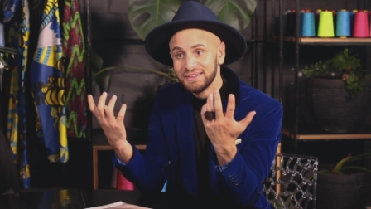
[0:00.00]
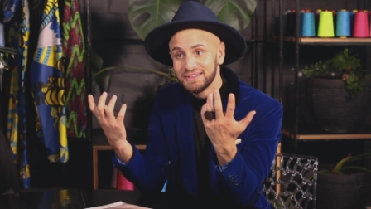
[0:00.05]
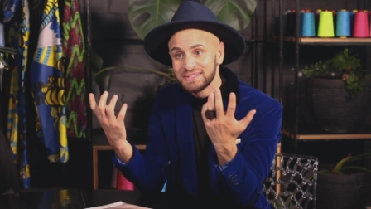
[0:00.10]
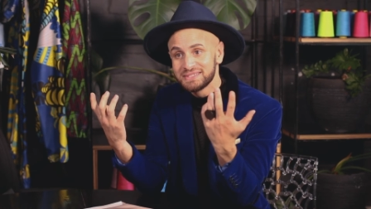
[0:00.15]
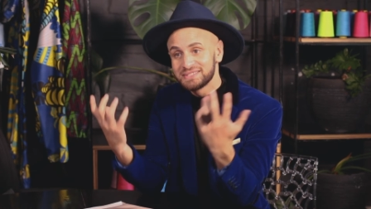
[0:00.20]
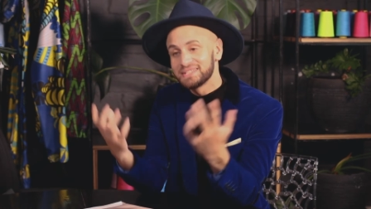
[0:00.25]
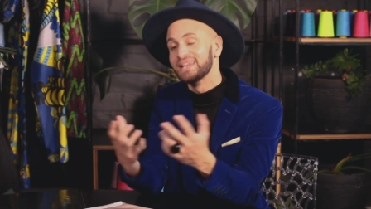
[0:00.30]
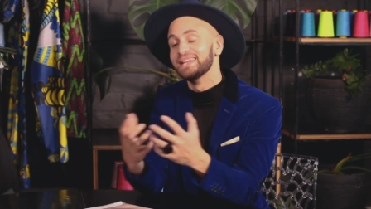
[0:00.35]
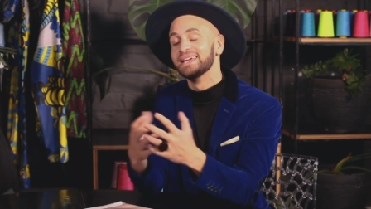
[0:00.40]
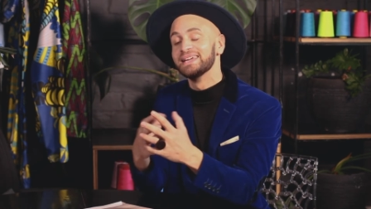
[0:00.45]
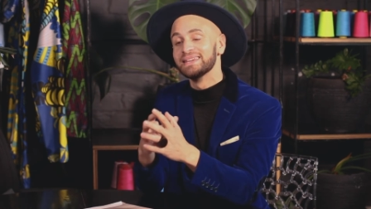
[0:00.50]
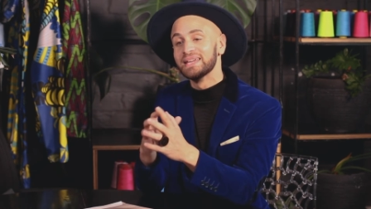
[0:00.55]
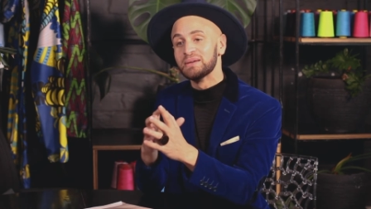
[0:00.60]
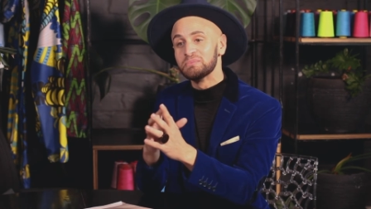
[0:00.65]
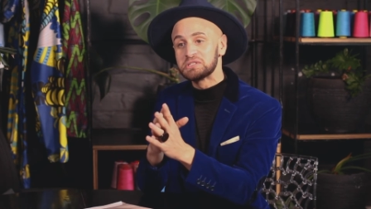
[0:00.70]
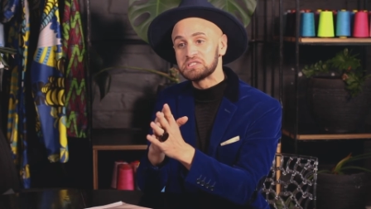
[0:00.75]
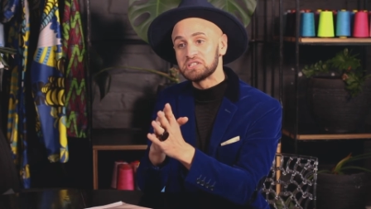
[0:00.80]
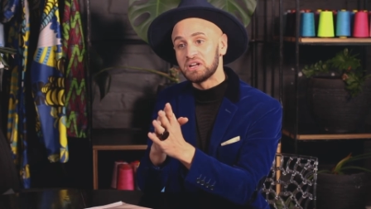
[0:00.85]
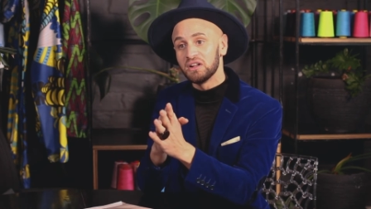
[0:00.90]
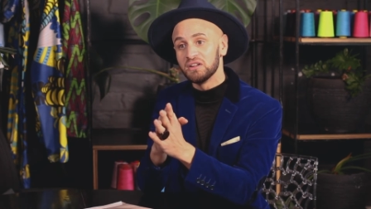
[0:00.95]
selling
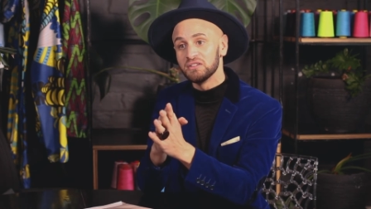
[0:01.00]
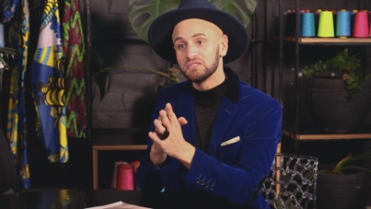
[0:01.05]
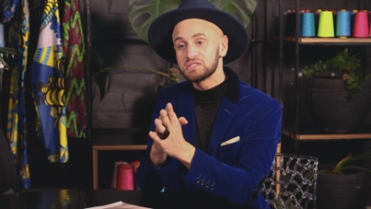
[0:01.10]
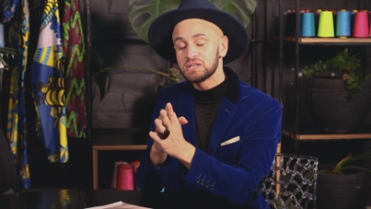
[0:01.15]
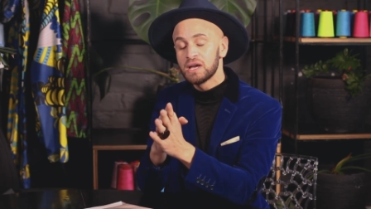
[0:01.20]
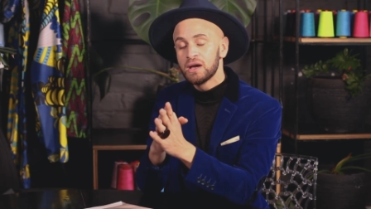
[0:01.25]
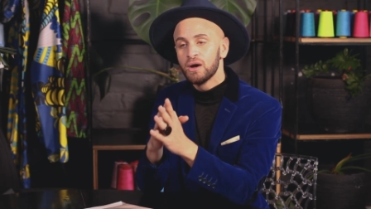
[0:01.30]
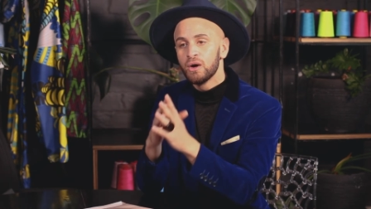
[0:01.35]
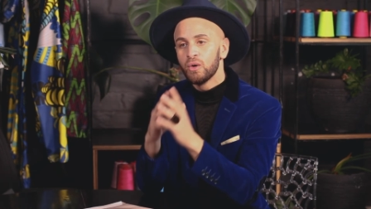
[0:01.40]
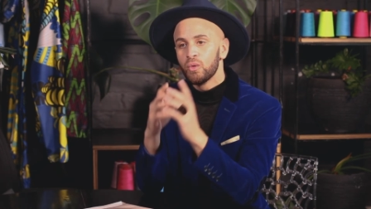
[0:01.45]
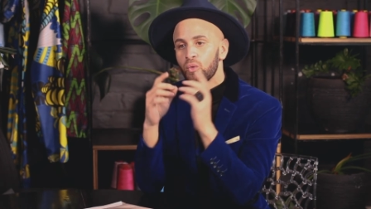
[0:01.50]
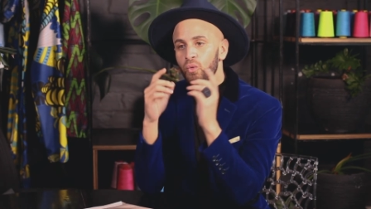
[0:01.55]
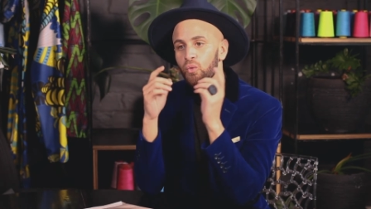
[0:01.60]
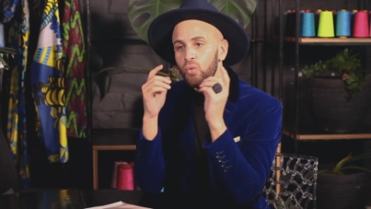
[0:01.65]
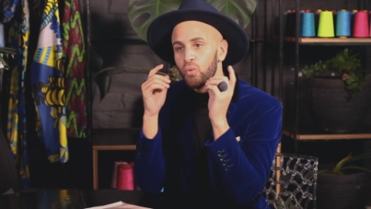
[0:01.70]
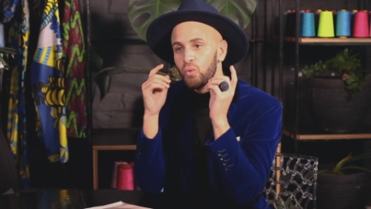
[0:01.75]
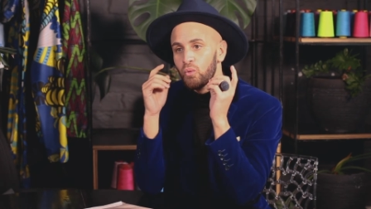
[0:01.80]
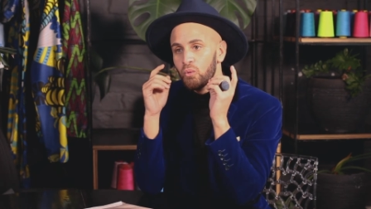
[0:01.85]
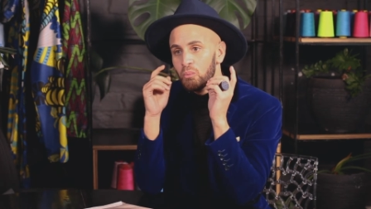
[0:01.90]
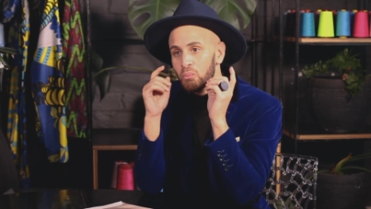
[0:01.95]
themselves.
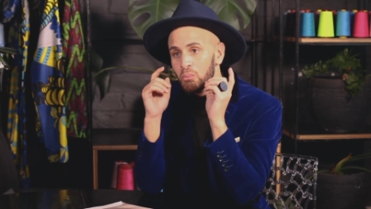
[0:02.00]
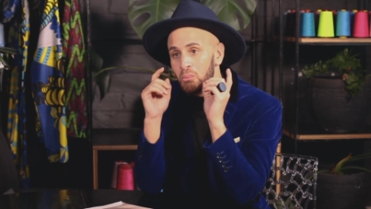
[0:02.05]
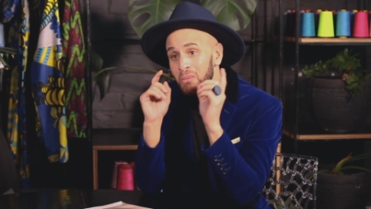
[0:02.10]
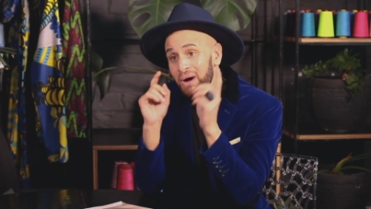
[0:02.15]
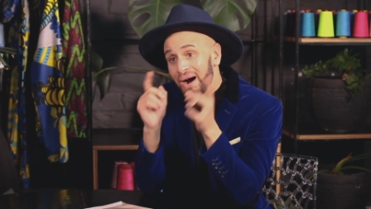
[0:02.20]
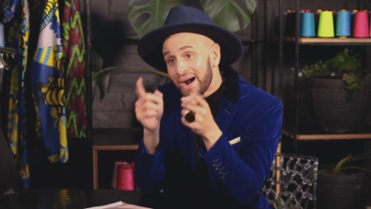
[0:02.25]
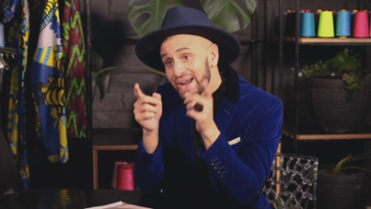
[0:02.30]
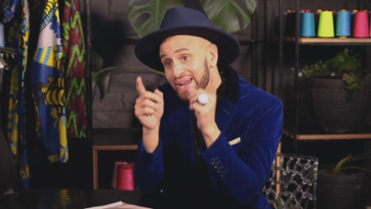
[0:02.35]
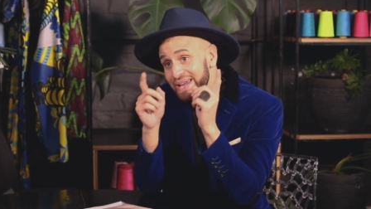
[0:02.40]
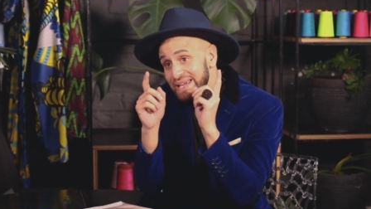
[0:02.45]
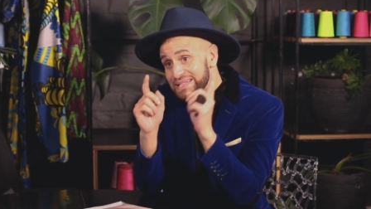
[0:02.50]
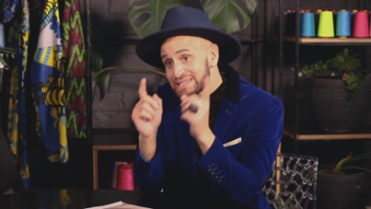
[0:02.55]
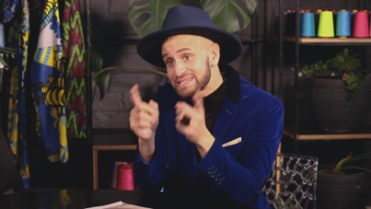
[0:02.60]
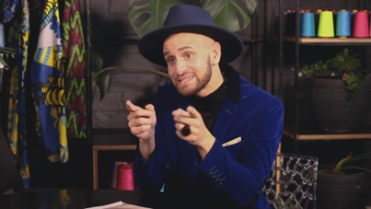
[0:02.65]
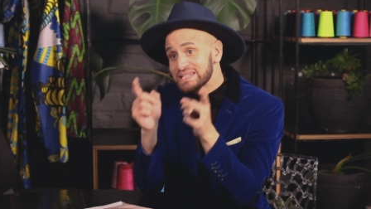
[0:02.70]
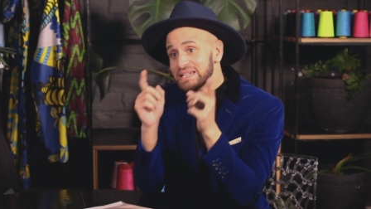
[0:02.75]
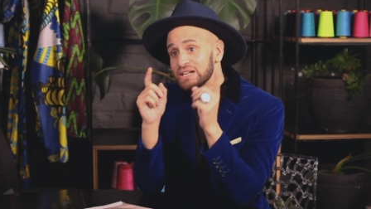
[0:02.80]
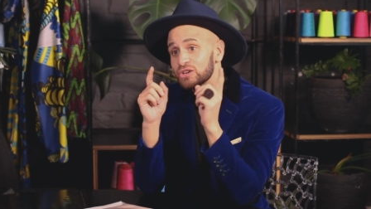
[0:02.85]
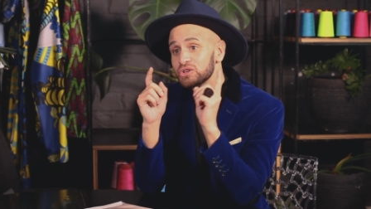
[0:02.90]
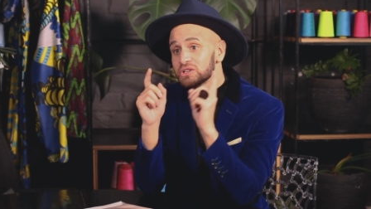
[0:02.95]
My
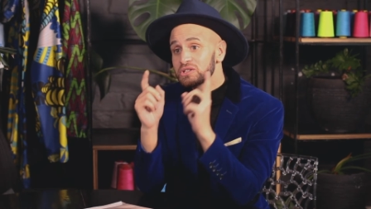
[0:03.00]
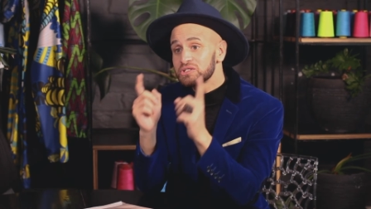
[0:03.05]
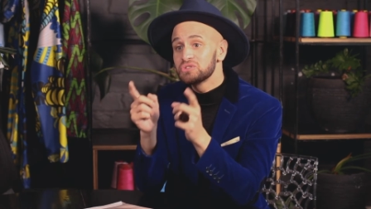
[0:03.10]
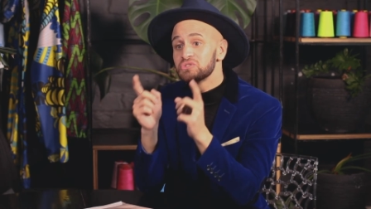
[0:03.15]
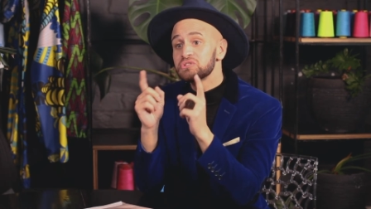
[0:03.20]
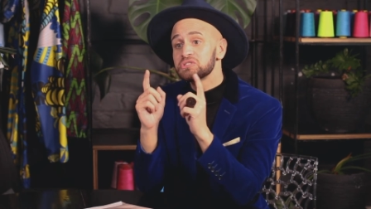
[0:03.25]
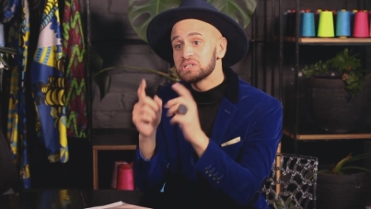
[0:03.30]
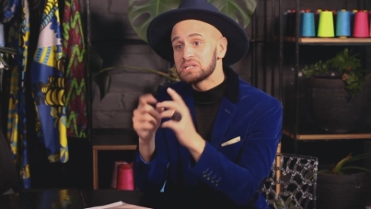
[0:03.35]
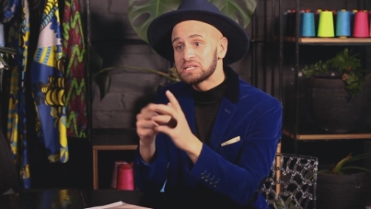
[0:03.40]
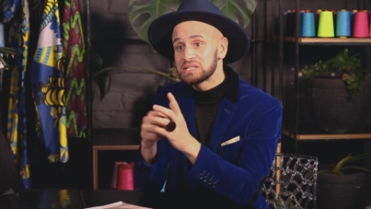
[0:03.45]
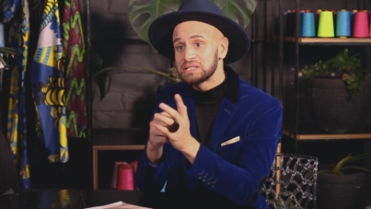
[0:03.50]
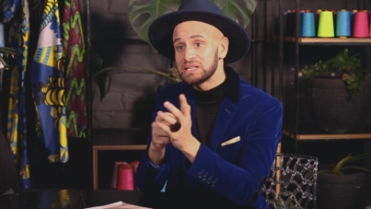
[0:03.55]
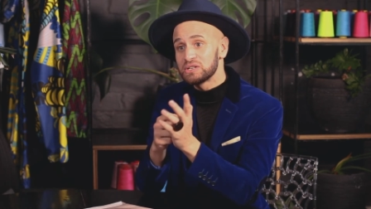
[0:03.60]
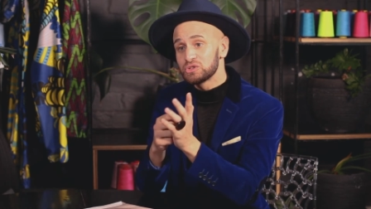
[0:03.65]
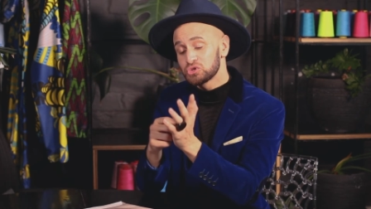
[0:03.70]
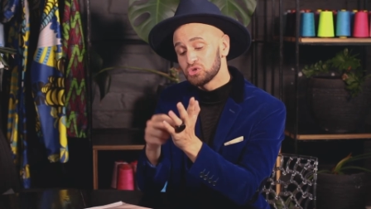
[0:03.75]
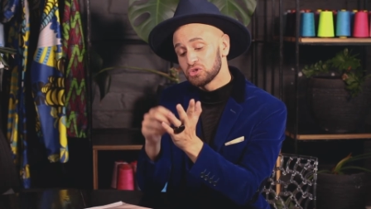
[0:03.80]
secret to success,